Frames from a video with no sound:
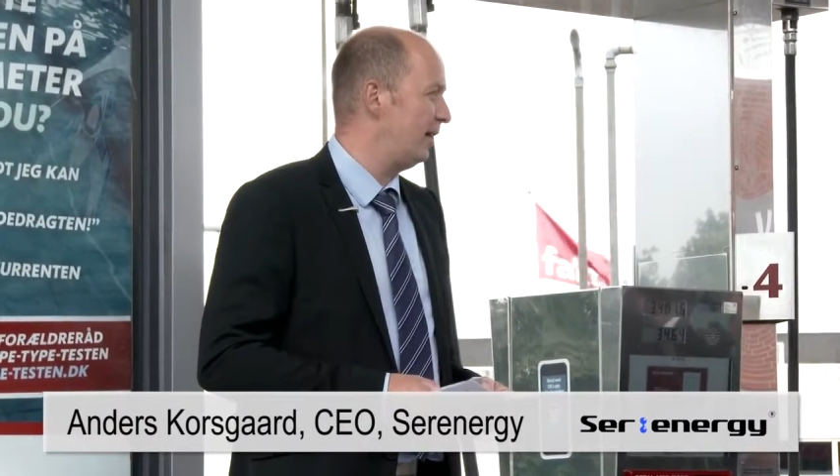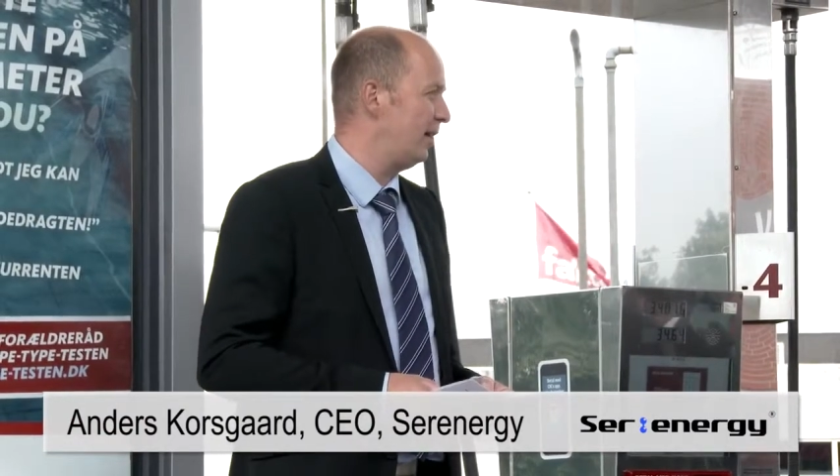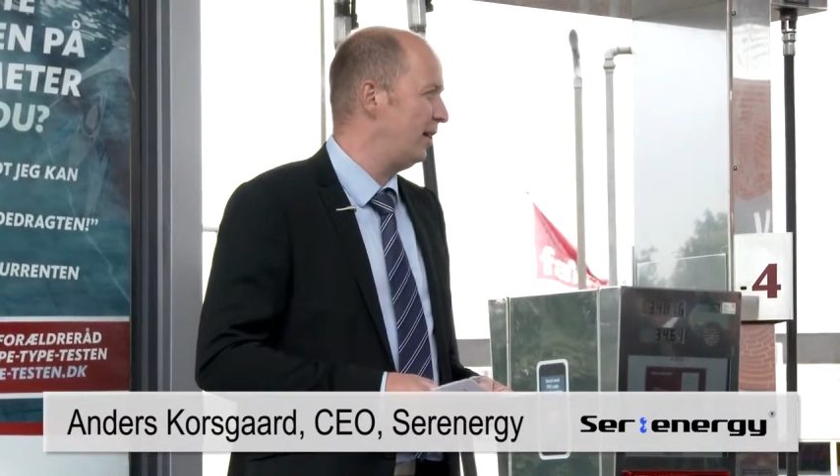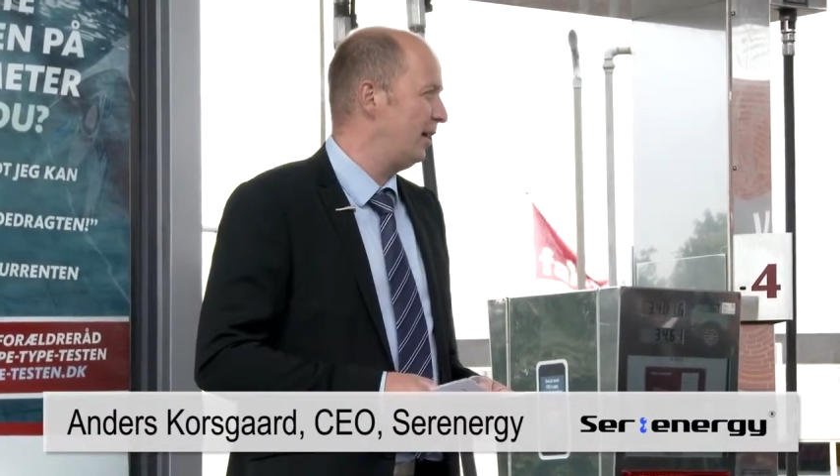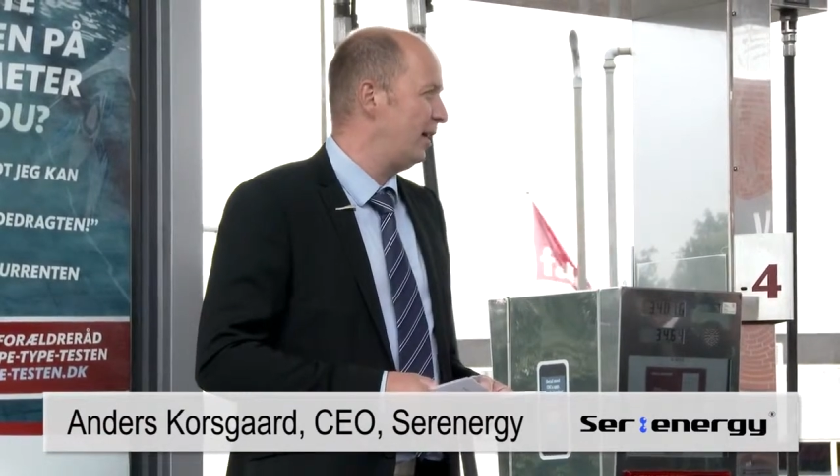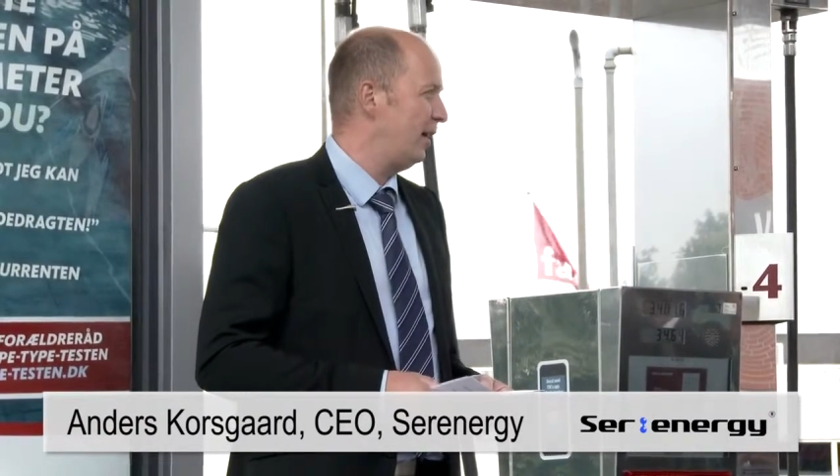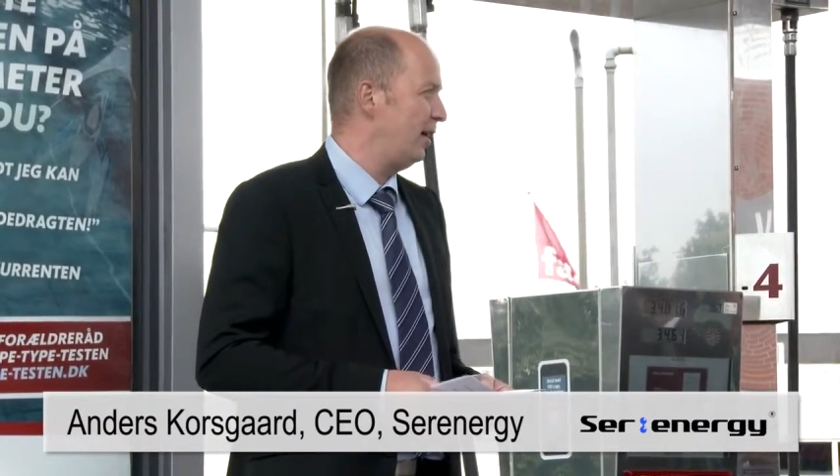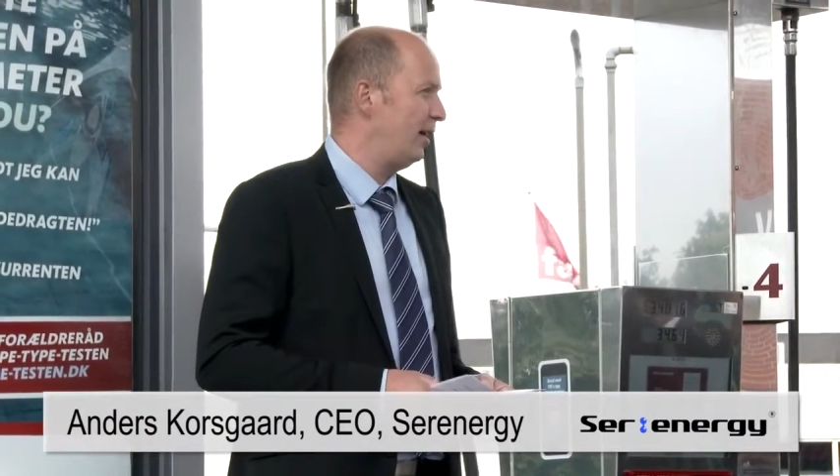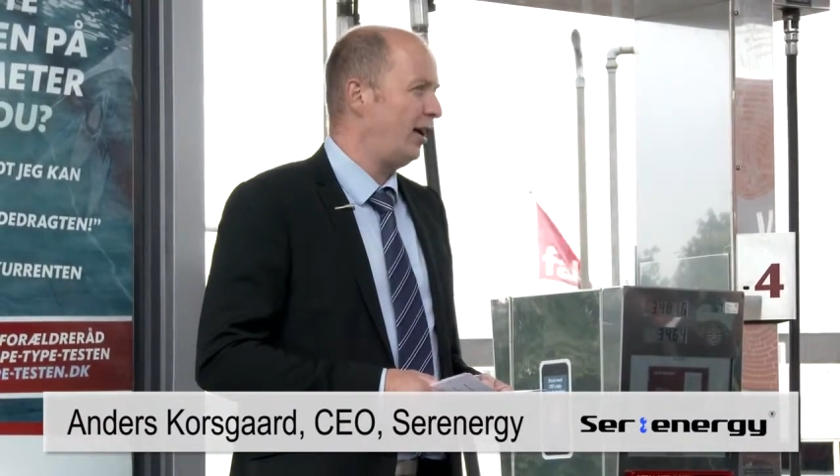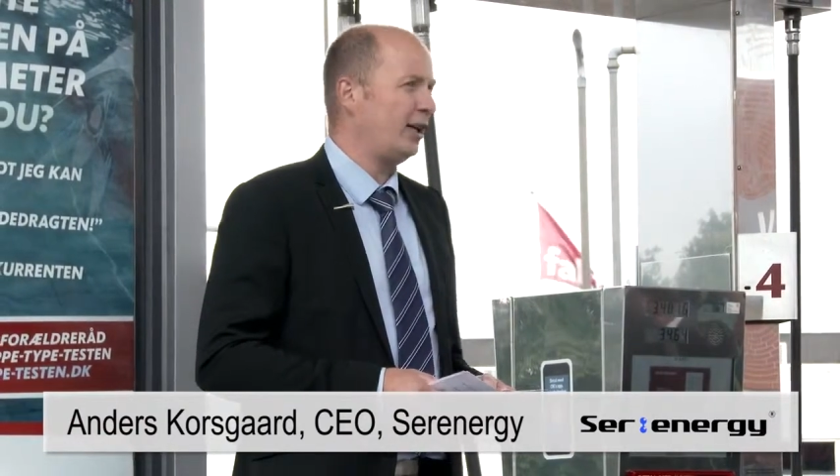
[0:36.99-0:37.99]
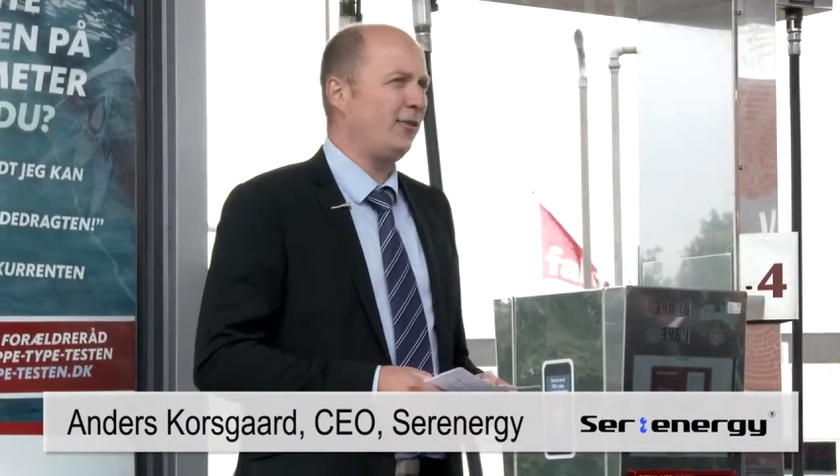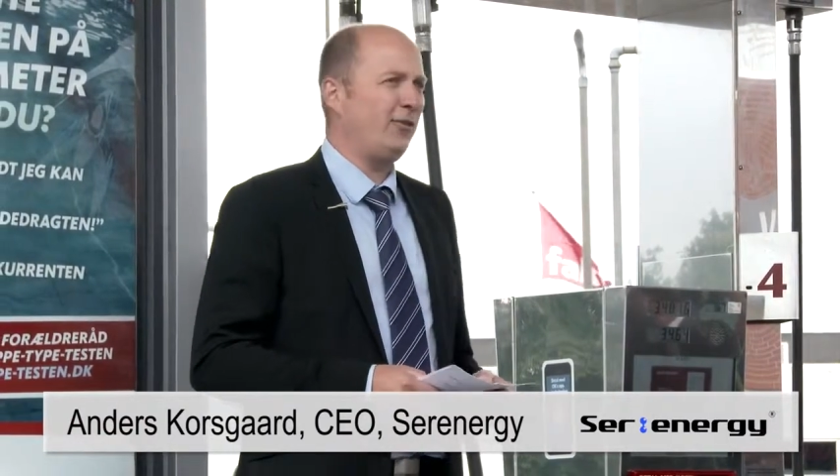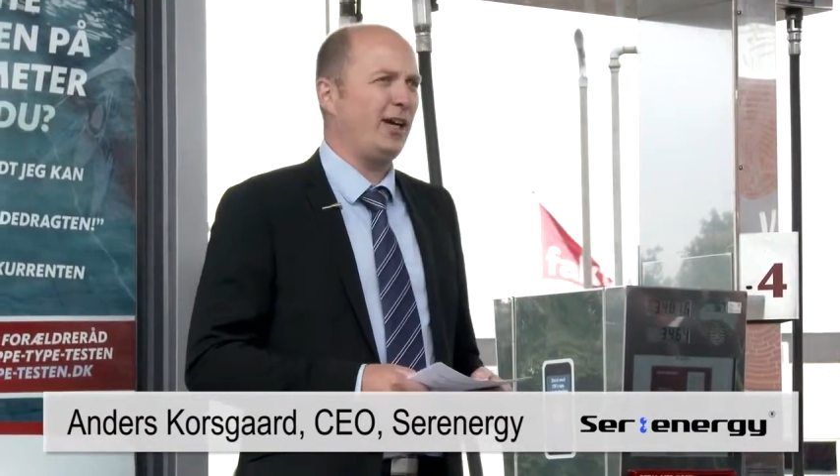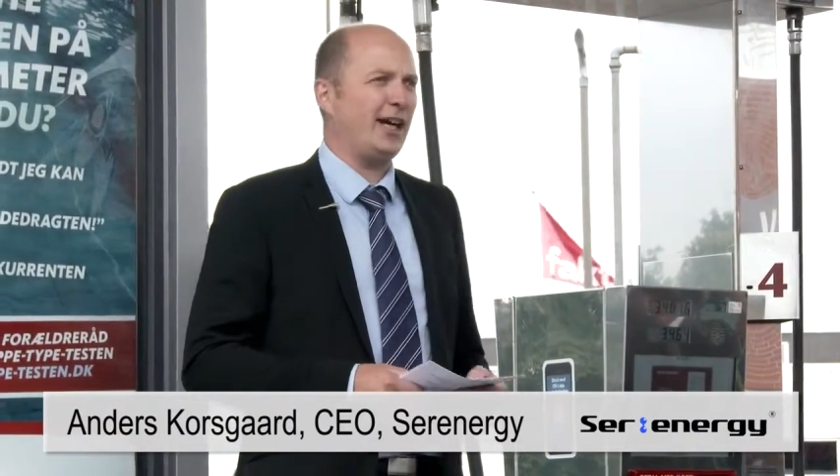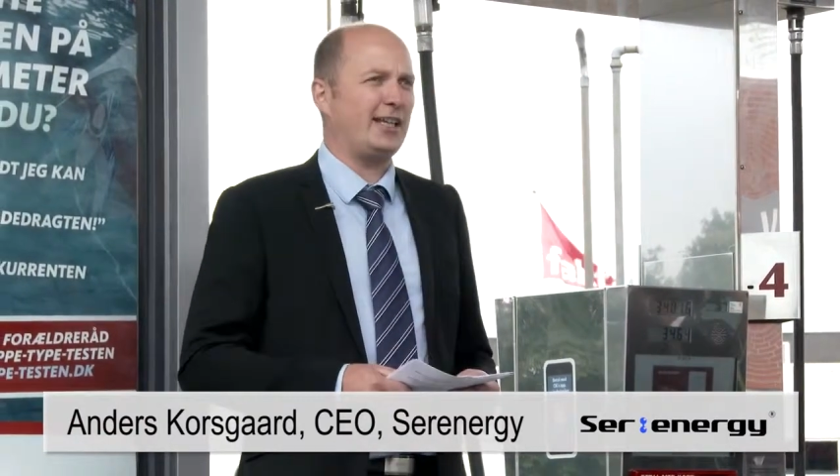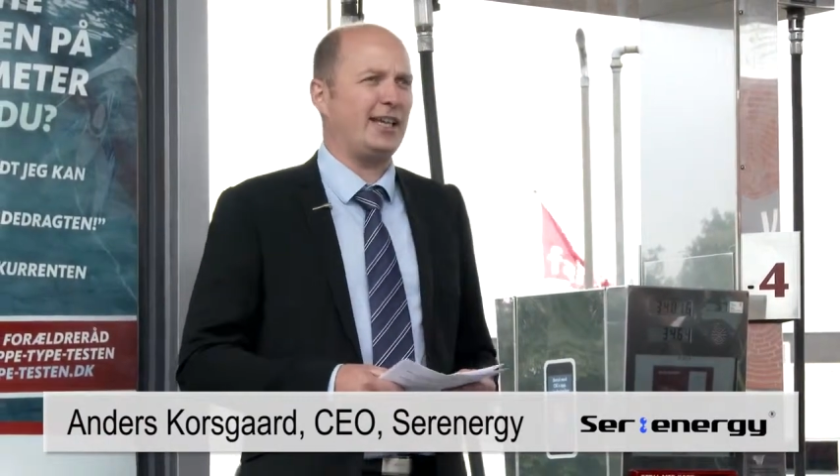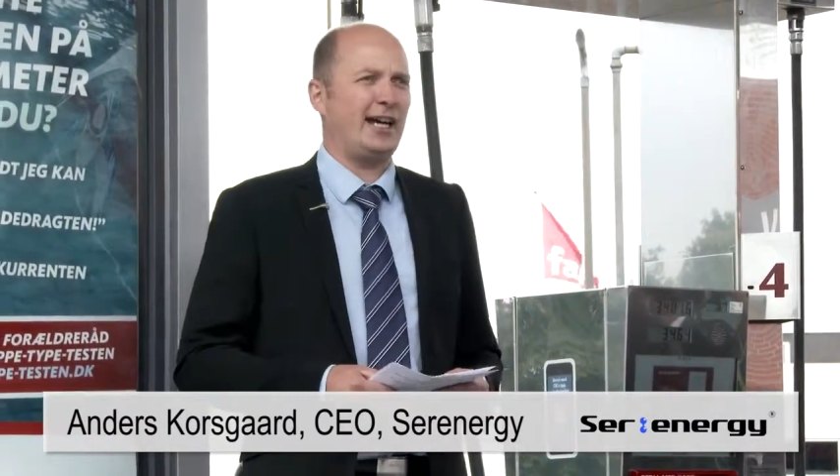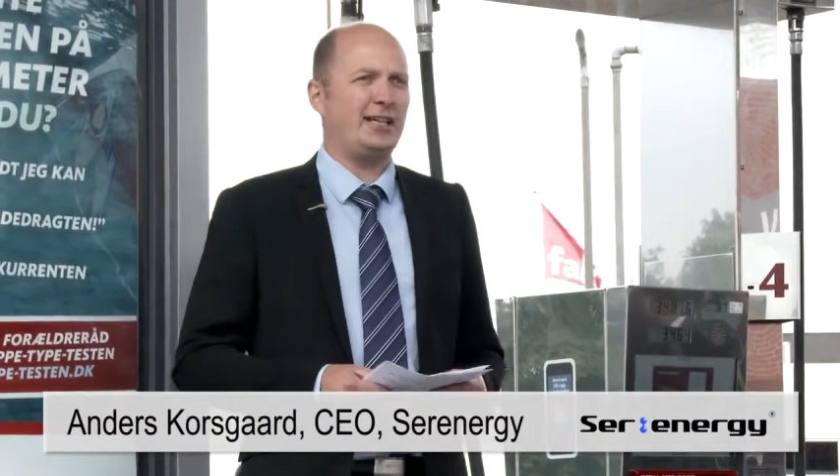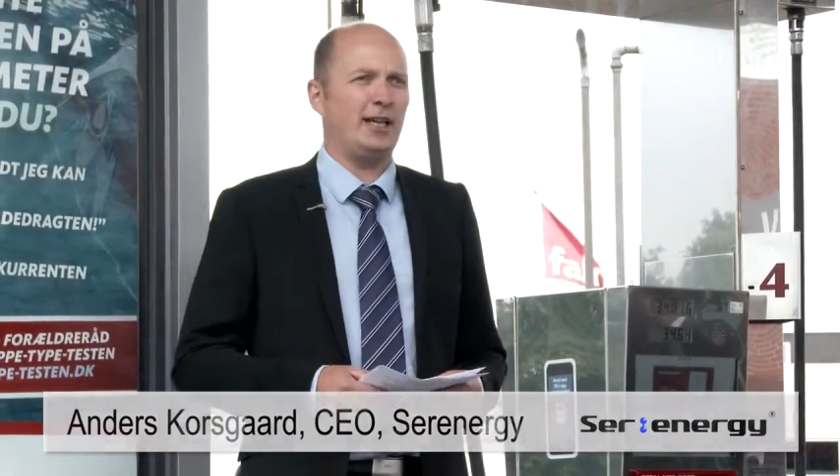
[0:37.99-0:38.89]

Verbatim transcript: changes of the world.